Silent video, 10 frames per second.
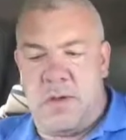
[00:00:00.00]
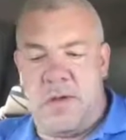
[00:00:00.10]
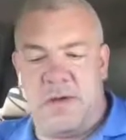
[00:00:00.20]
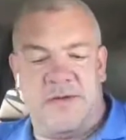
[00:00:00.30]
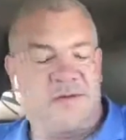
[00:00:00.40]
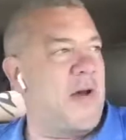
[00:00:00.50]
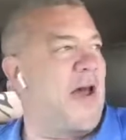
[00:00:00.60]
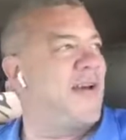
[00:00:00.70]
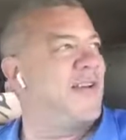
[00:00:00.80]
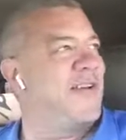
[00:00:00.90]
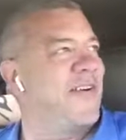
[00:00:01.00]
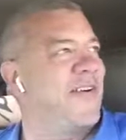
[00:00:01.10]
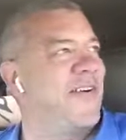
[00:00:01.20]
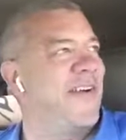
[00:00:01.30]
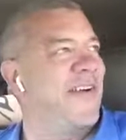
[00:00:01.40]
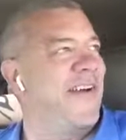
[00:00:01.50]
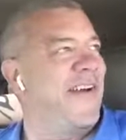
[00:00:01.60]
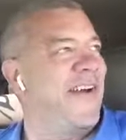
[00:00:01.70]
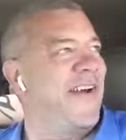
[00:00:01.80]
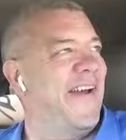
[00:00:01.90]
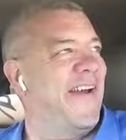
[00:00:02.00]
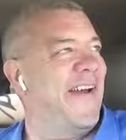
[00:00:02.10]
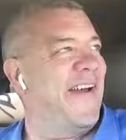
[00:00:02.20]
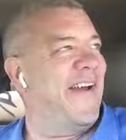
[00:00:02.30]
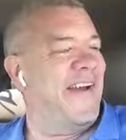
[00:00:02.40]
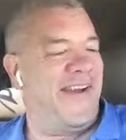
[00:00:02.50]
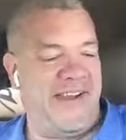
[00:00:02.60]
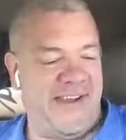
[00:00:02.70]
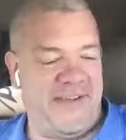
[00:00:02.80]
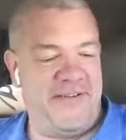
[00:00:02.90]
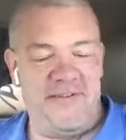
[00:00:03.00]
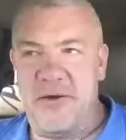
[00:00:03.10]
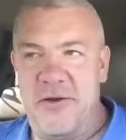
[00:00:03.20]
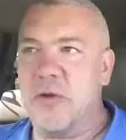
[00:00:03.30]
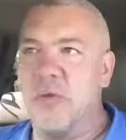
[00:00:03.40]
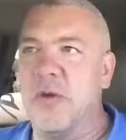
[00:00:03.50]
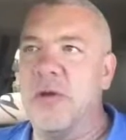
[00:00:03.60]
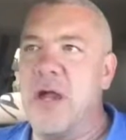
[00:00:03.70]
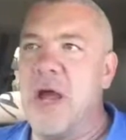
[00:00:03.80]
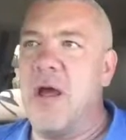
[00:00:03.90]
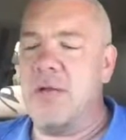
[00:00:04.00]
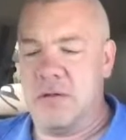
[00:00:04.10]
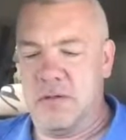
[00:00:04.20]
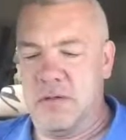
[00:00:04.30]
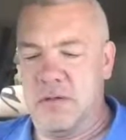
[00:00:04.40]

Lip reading: And smile and go, hey, right? Put the window down.